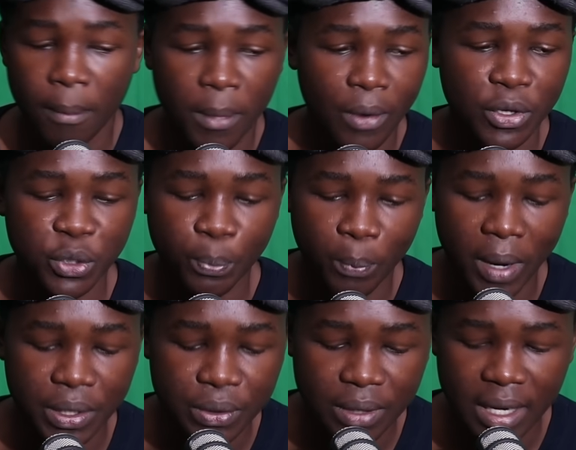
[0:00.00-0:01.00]
Because
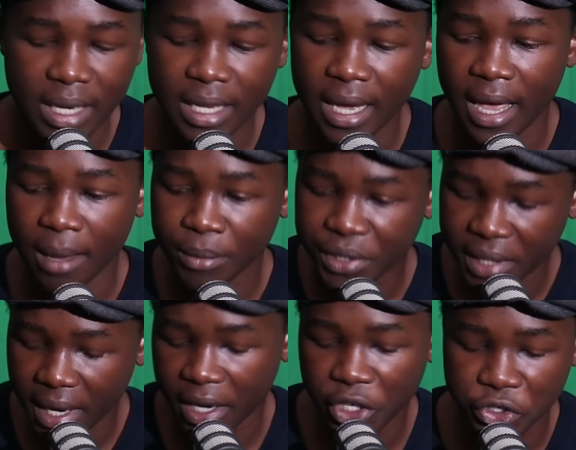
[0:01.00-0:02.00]
personally, I am
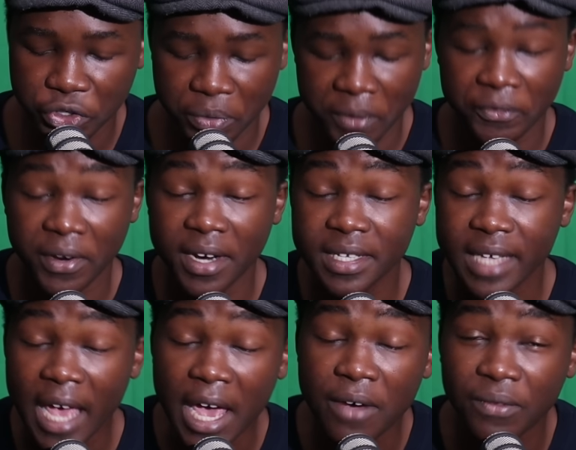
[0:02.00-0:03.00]
sharing it to my friends
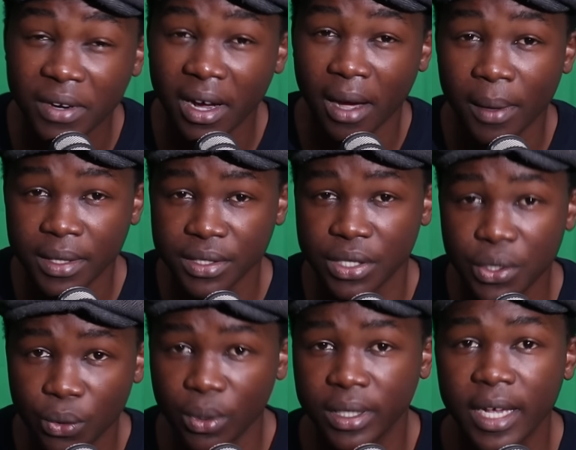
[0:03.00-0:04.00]
every other
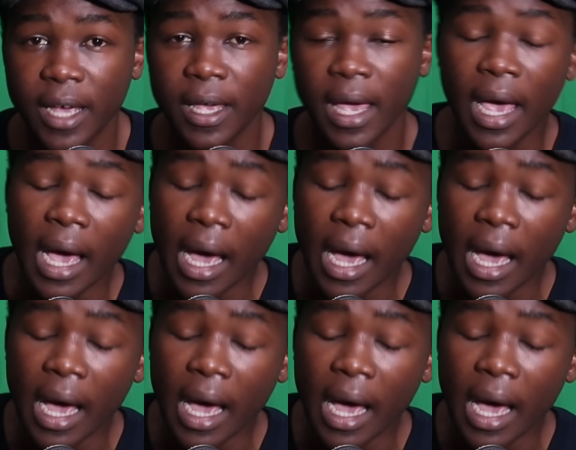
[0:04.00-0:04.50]
single day,